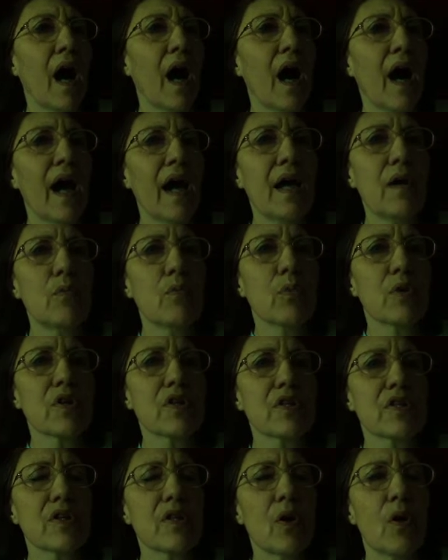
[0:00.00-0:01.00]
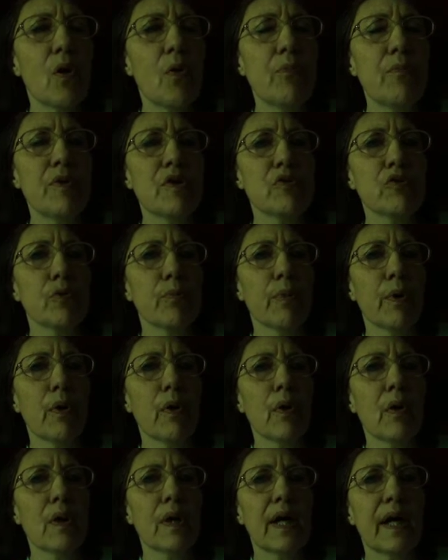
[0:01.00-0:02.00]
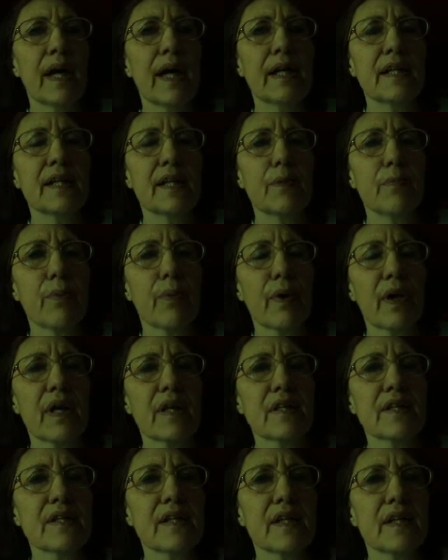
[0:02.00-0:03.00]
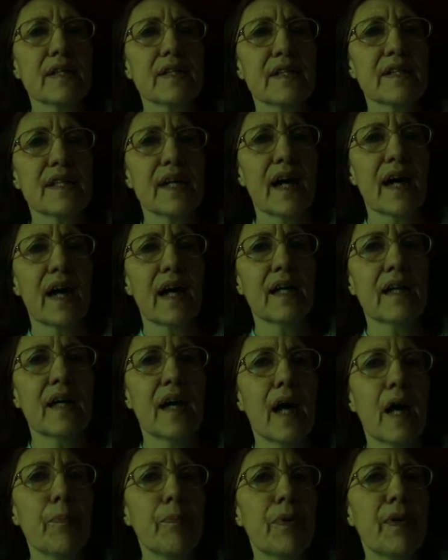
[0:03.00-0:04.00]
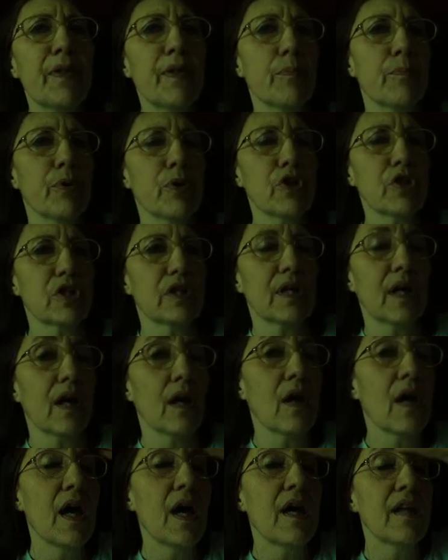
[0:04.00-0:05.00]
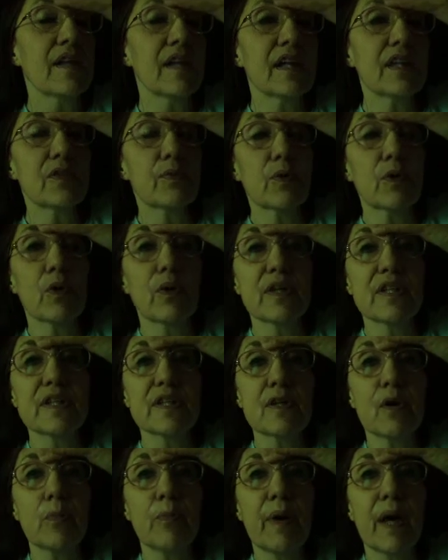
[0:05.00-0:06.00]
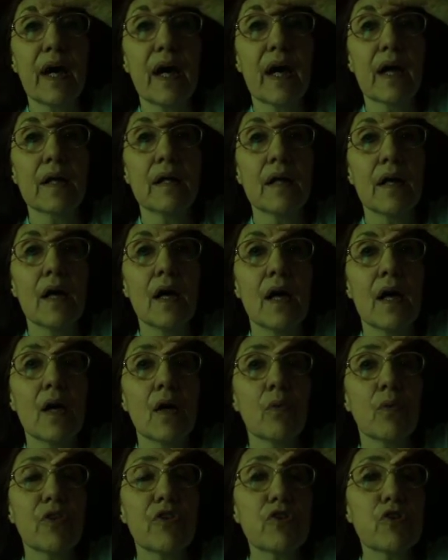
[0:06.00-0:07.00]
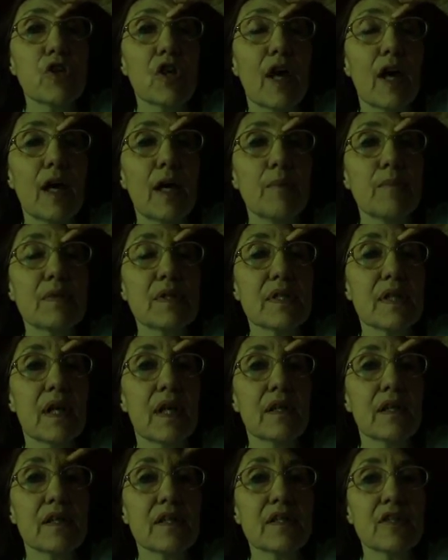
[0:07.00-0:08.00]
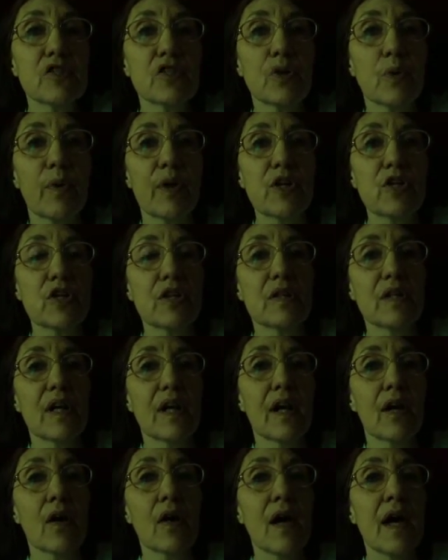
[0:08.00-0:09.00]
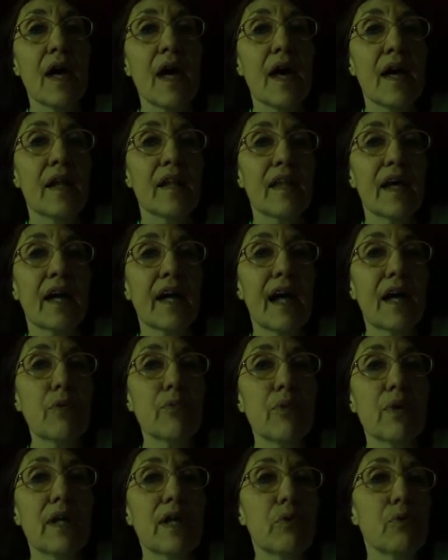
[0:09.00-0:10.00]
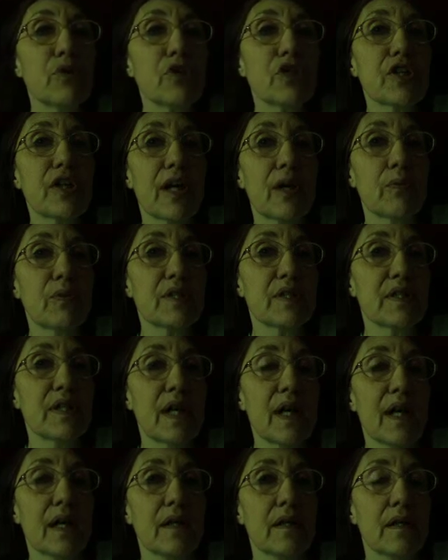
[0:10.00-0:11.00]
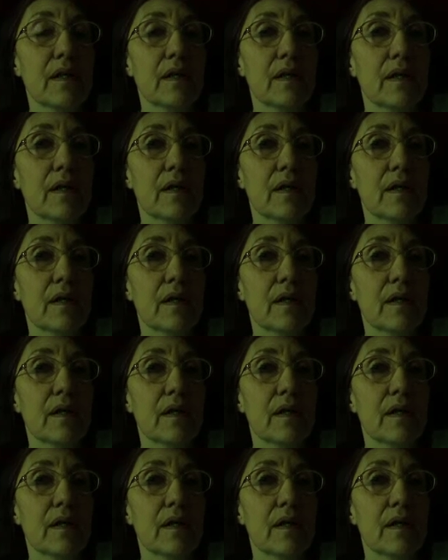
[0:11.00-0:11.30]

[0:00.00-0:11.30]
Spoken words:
I was so miserable and depressed and sad up in the bush there. Things were going so bad with James and the situation there that I really wished I was dead.